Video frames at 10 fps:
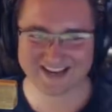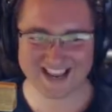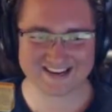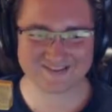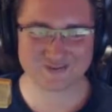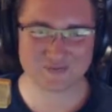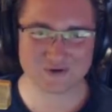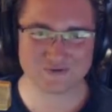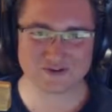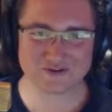I hadn't even
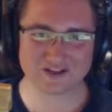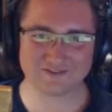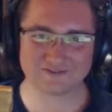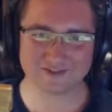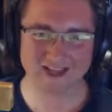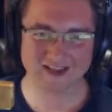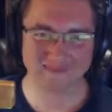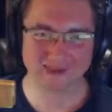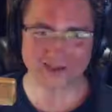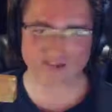moved, and you just come flying
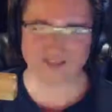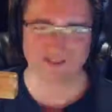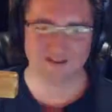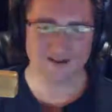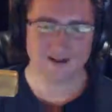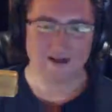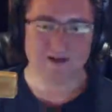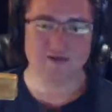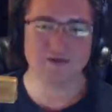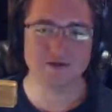by again.
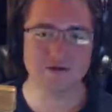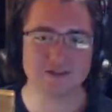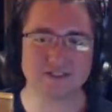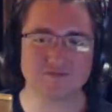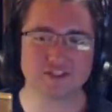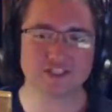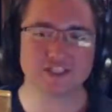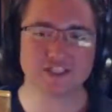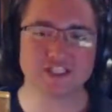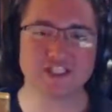No, I
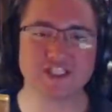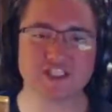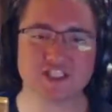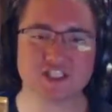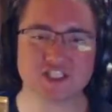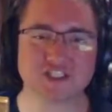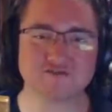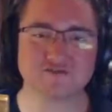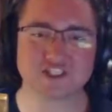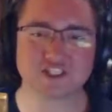fucking hate this shitty
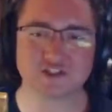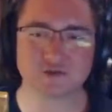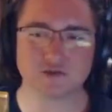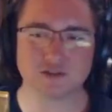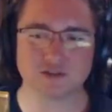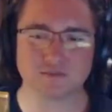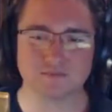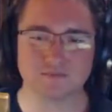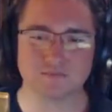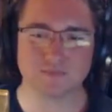fucking hole, dude.
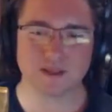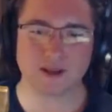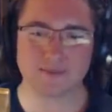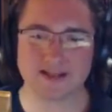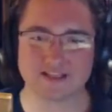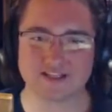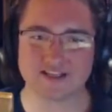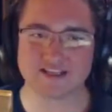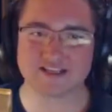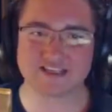Yep, I did the
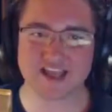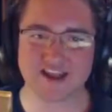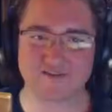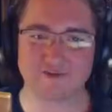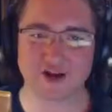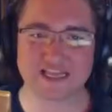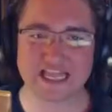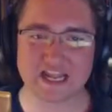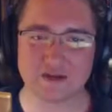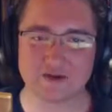exact fucking
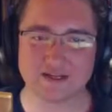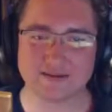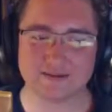thing you did.